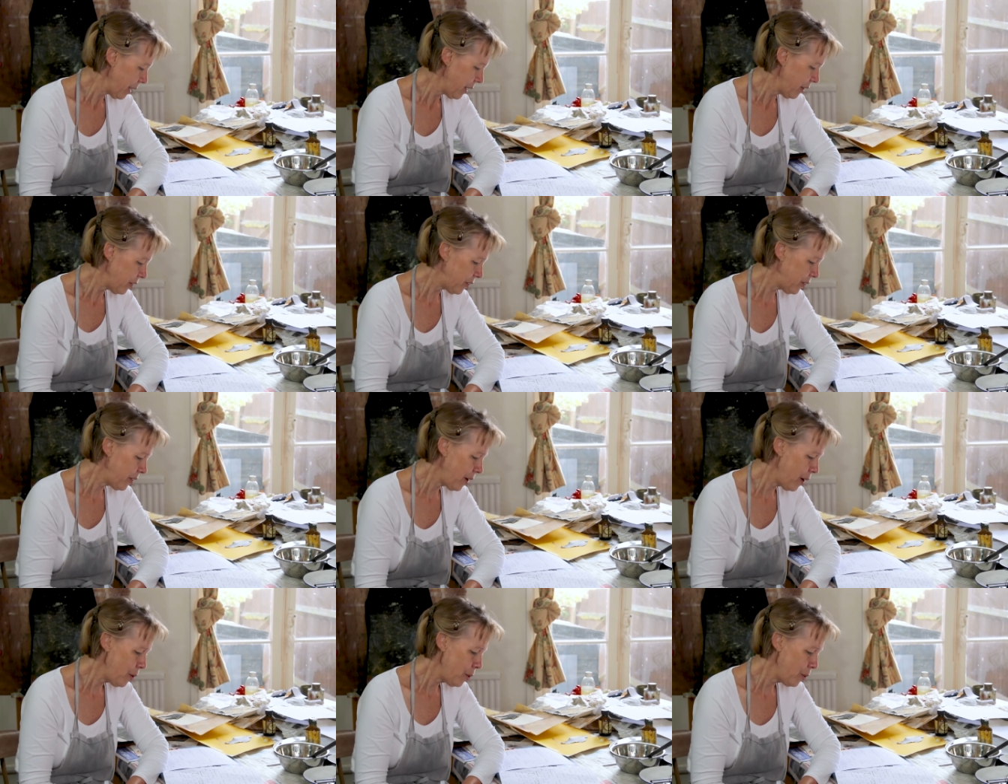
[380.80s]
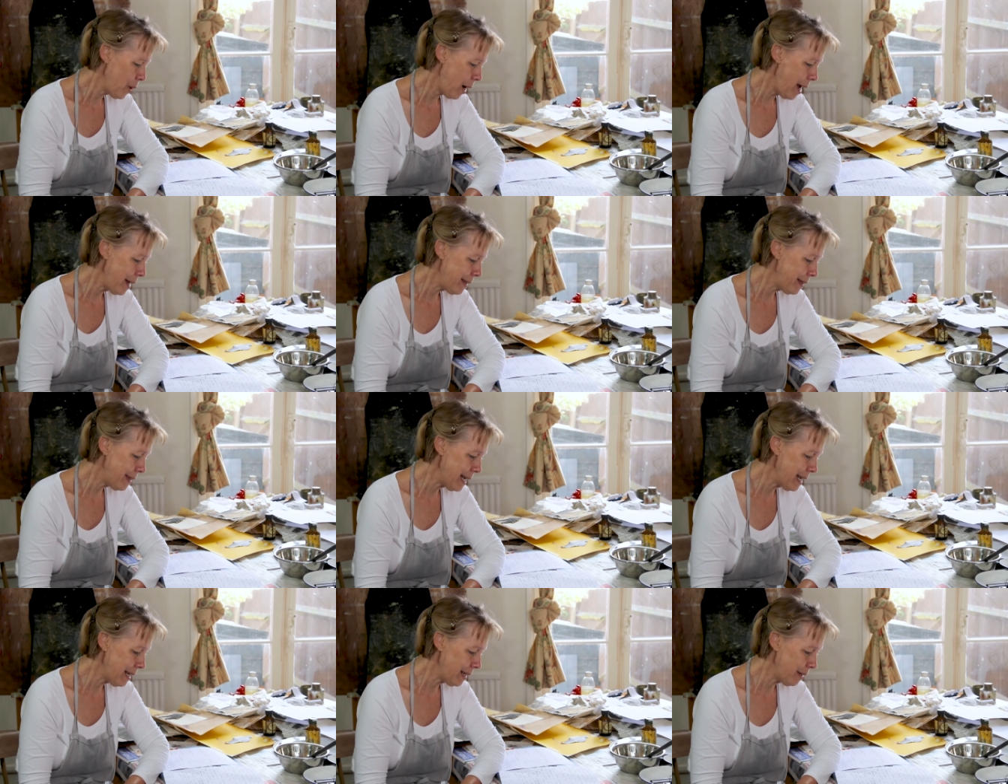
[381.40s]
So I
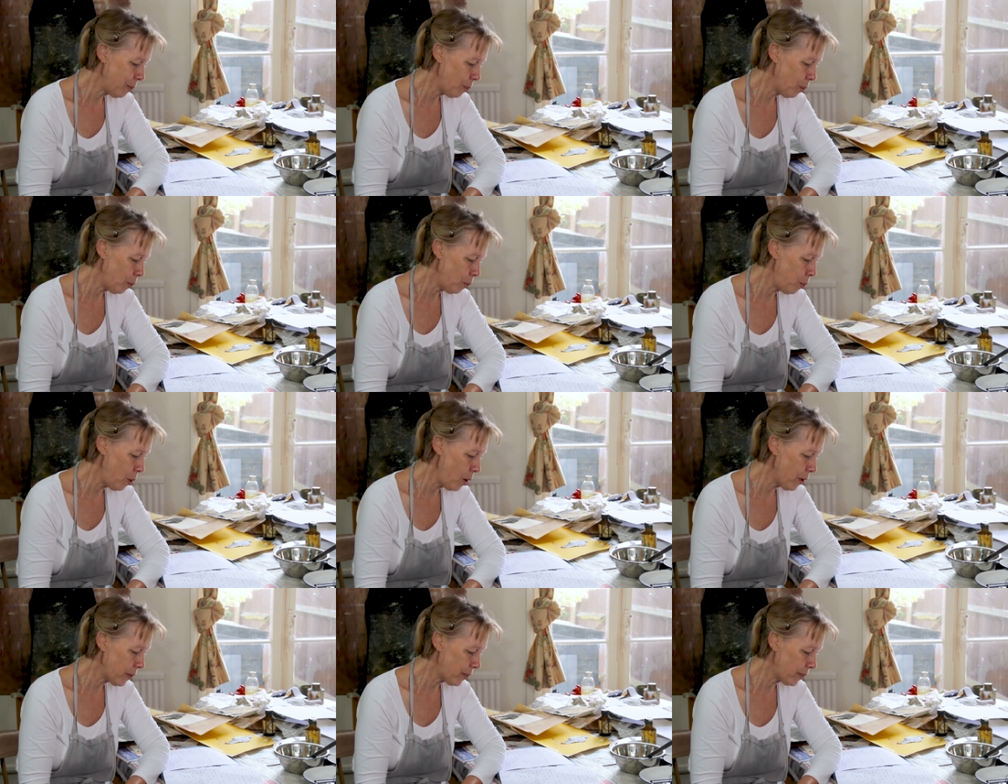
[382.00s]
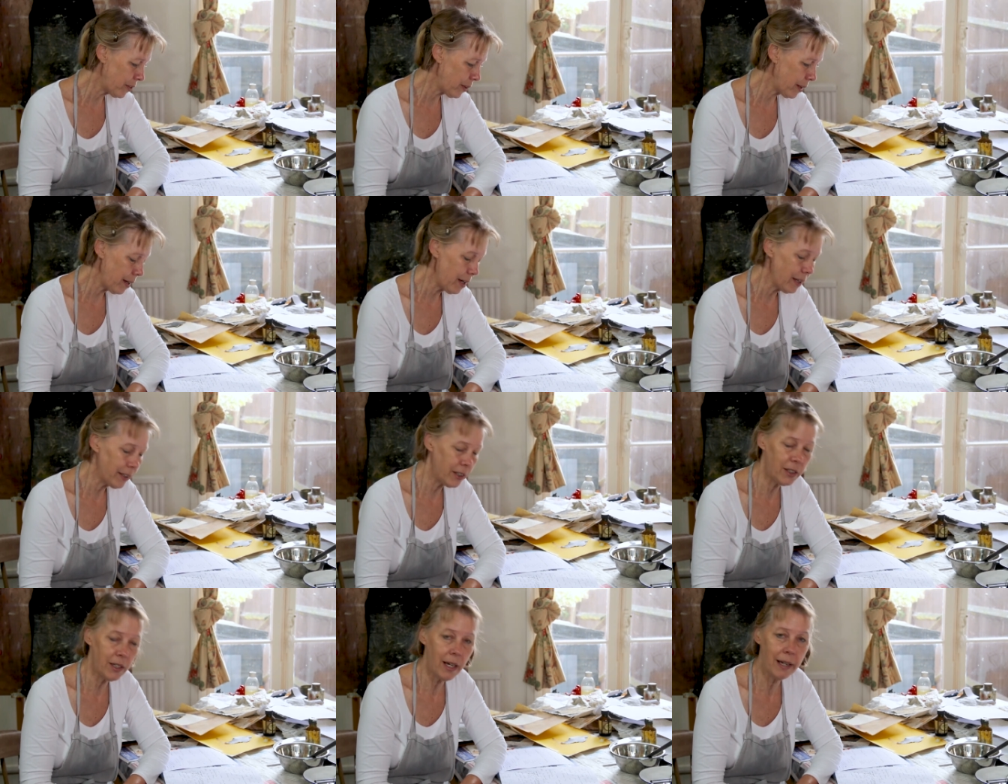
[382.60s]
think what's
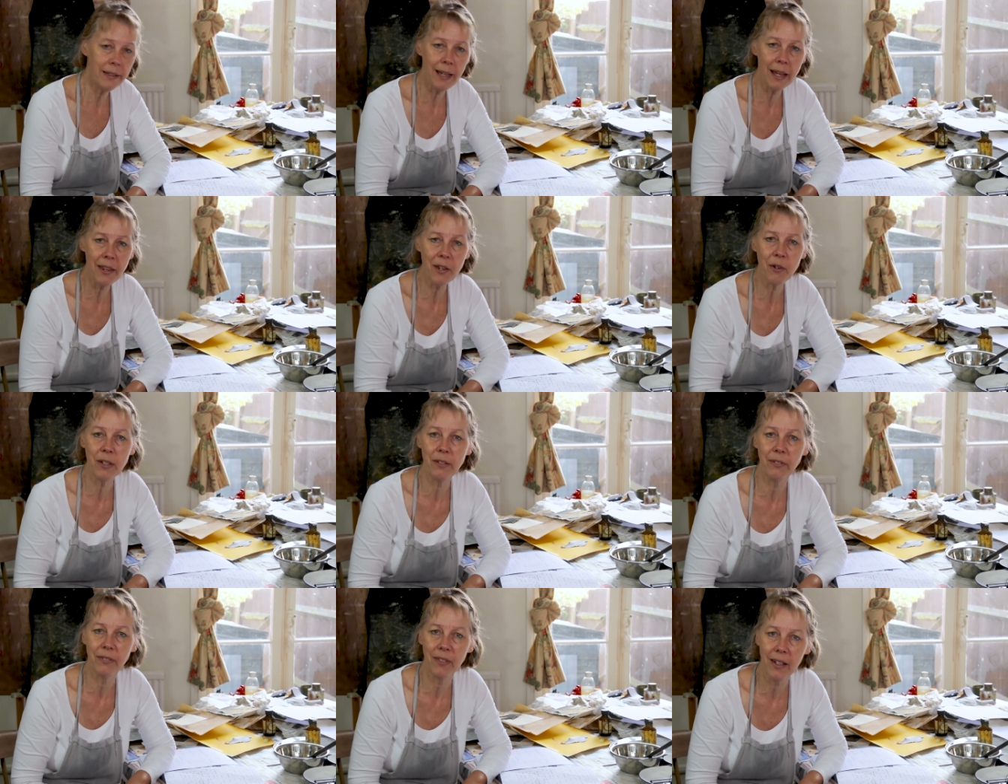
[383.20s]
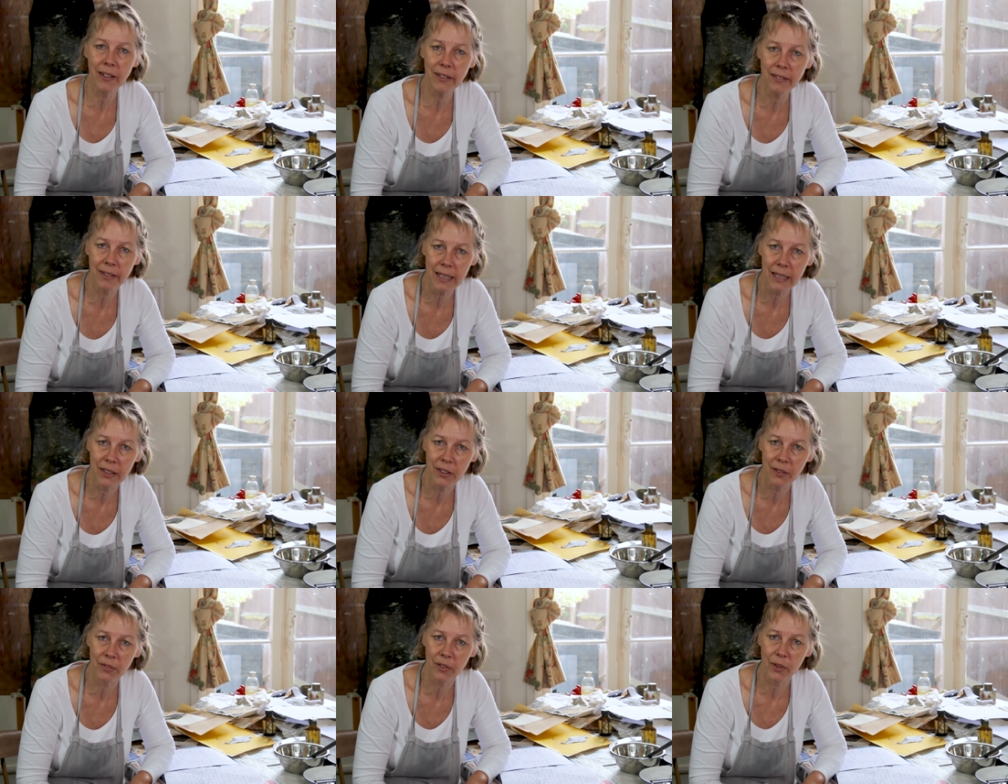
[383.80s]
another
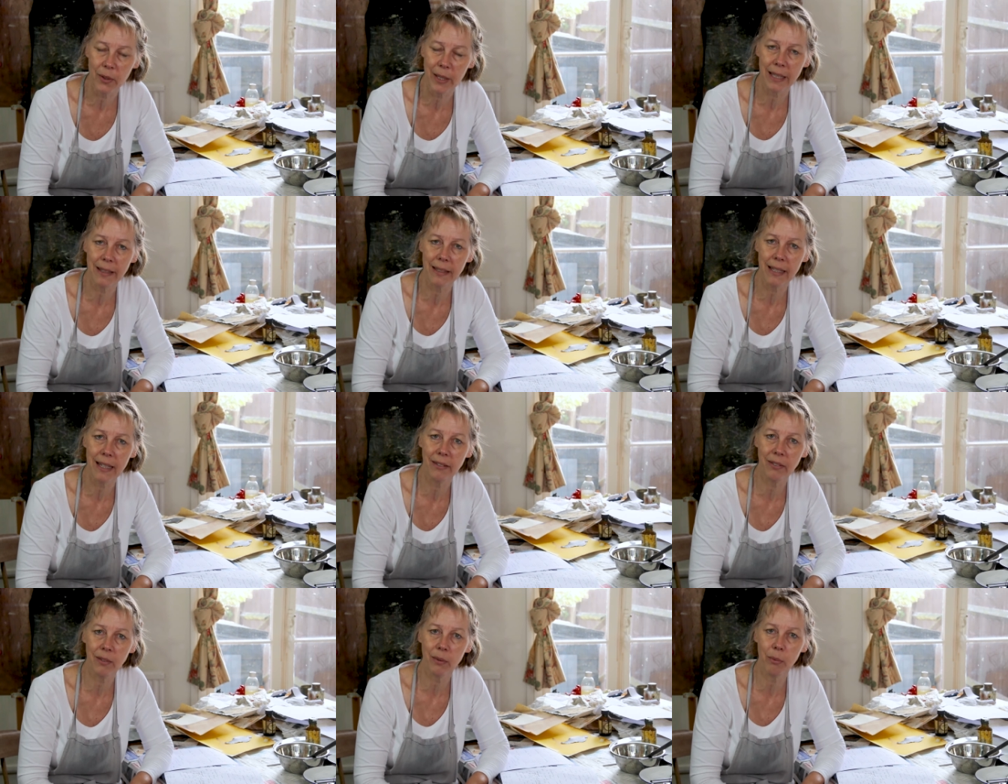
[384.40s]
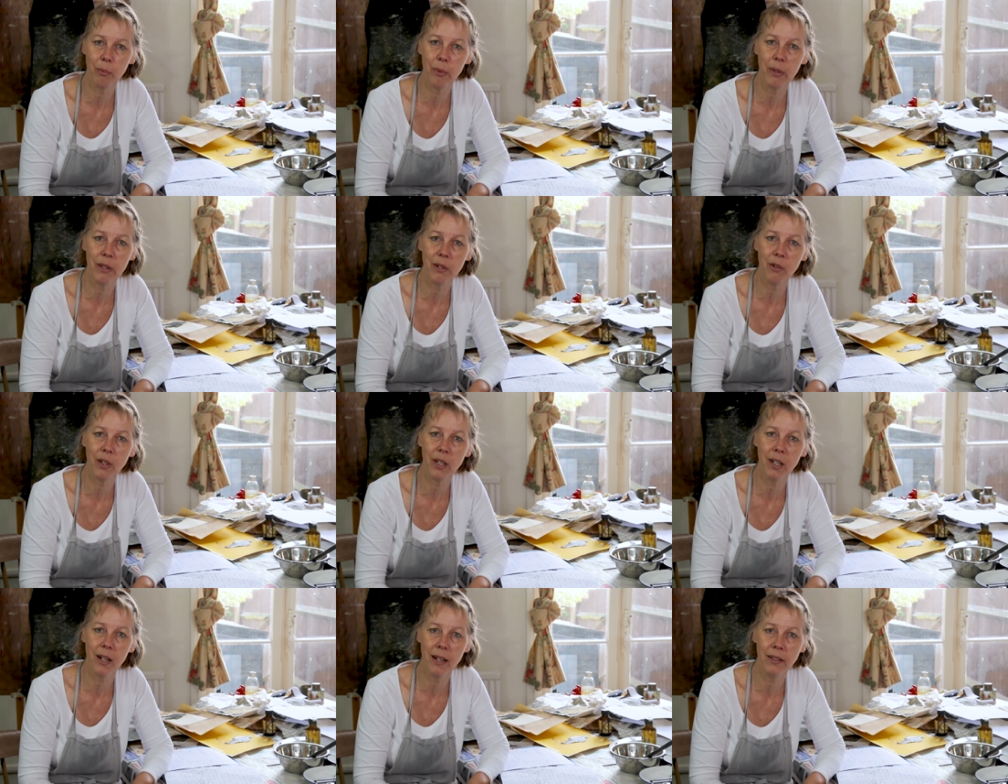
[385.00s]
advantage of doing this with
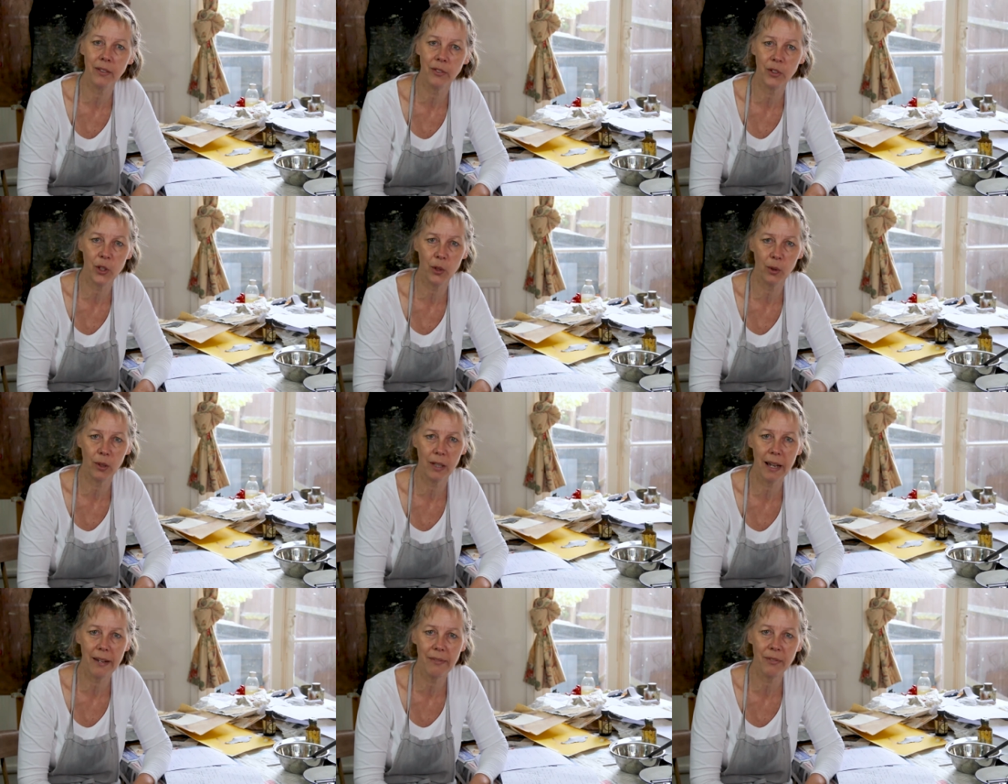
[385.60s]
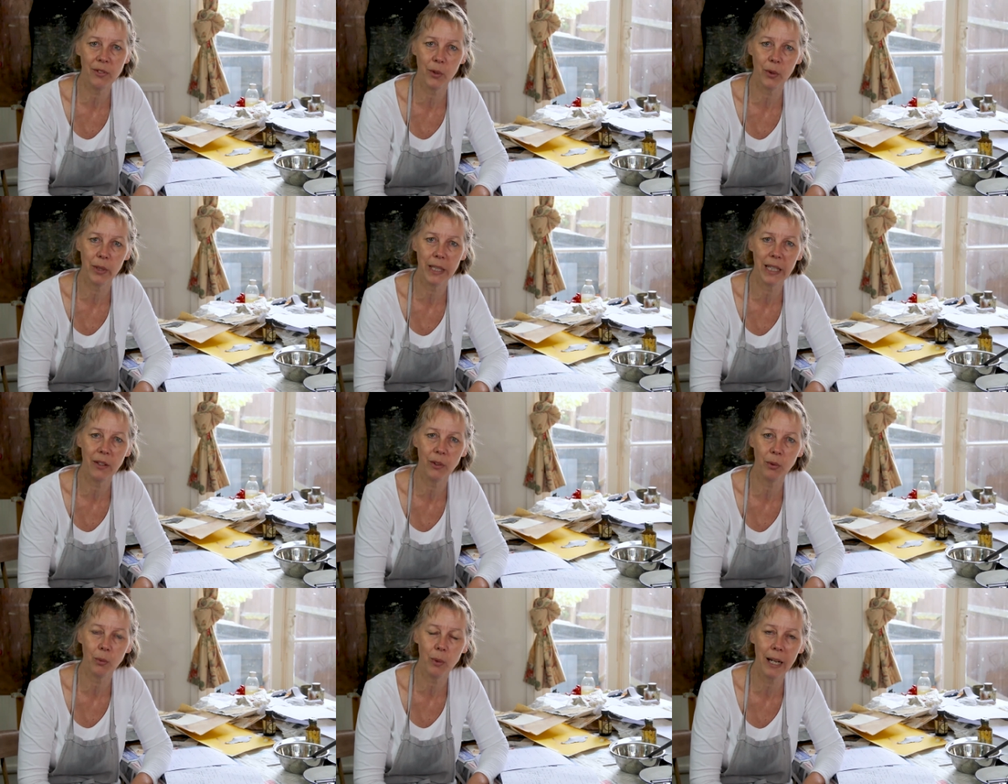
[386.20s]
regard to your life drawing
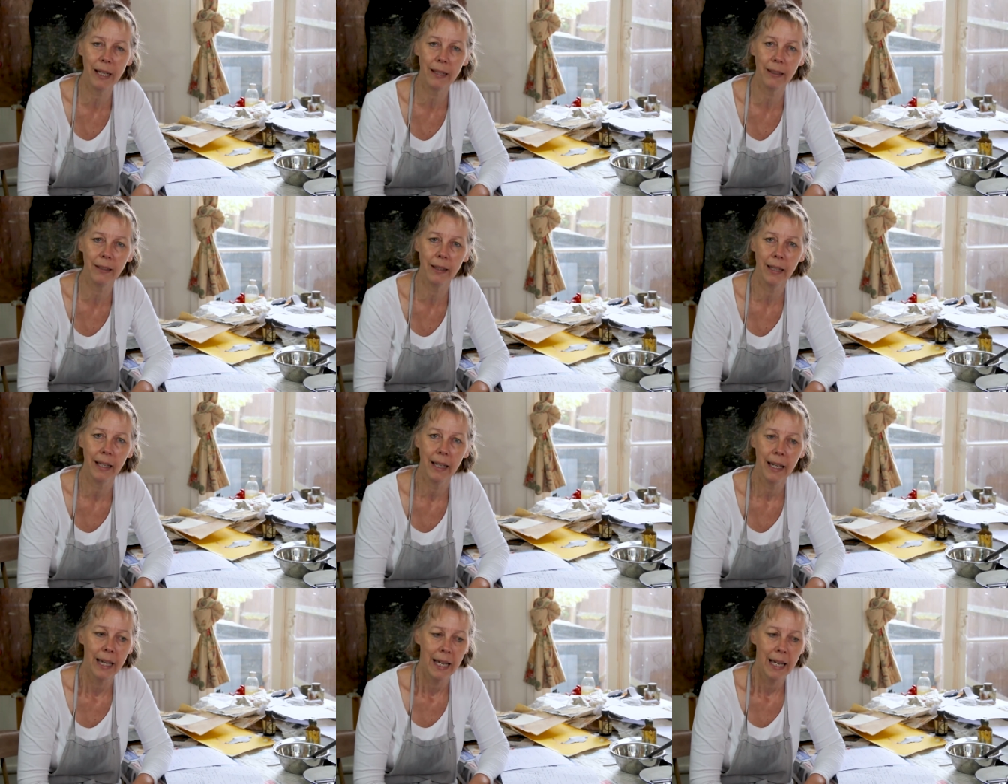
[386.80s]
as well